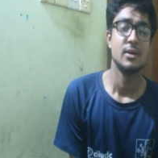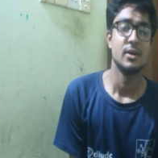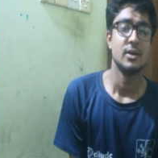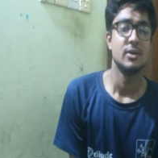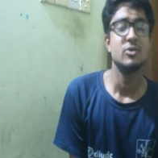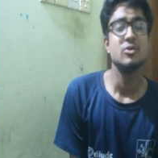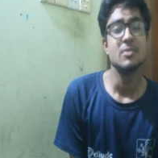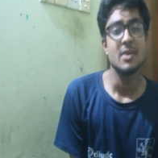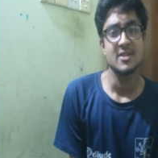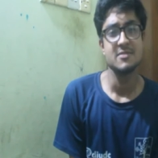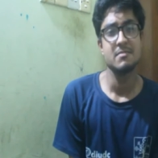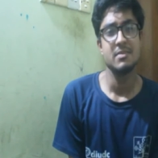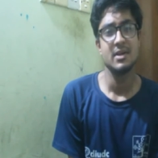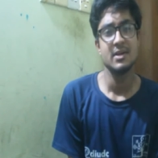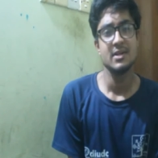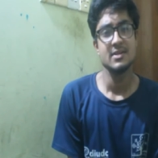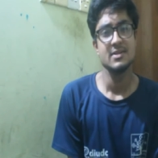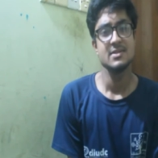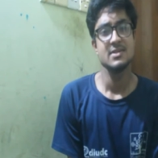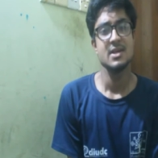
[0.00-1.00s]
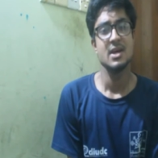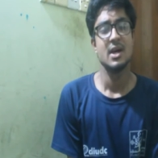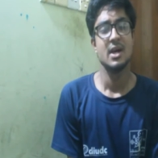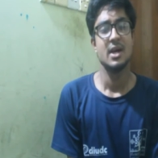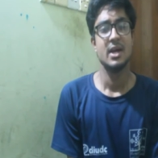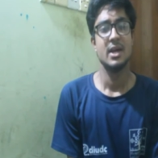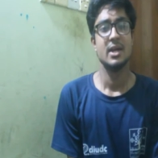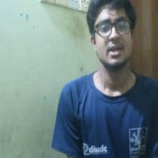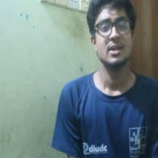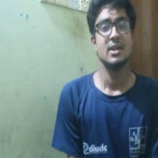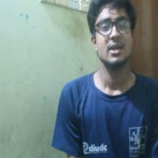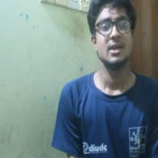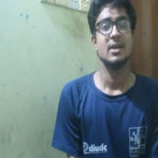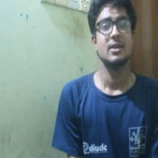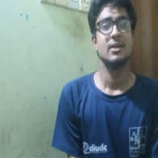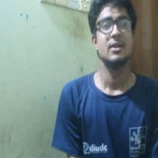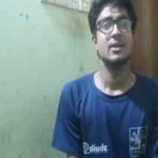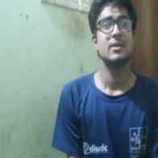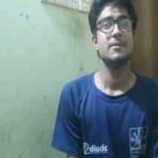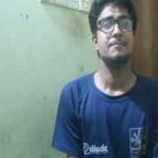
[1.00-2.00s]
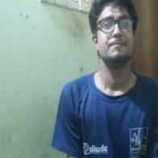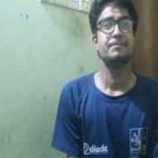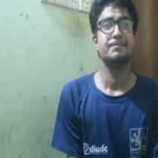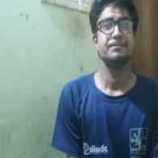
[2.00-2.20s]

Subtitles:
to be expertise in